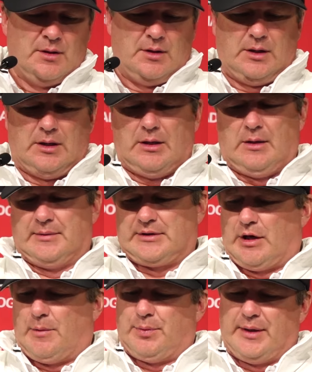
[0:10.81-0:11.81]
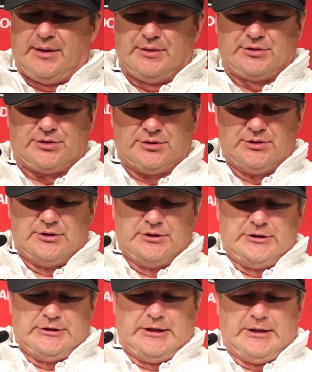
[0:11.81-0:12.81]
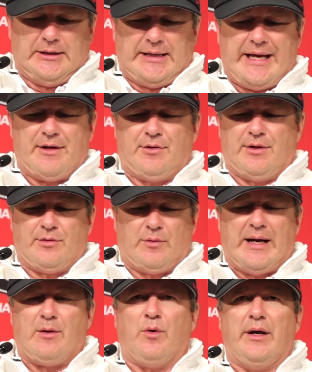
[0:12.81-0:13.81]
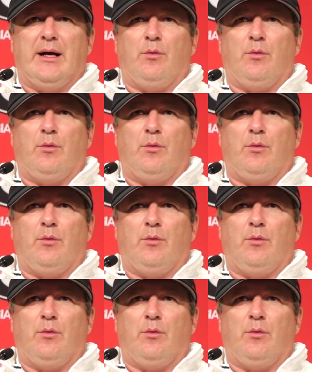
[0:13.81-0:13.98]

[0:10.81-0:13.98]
I thought our players handled it the right way.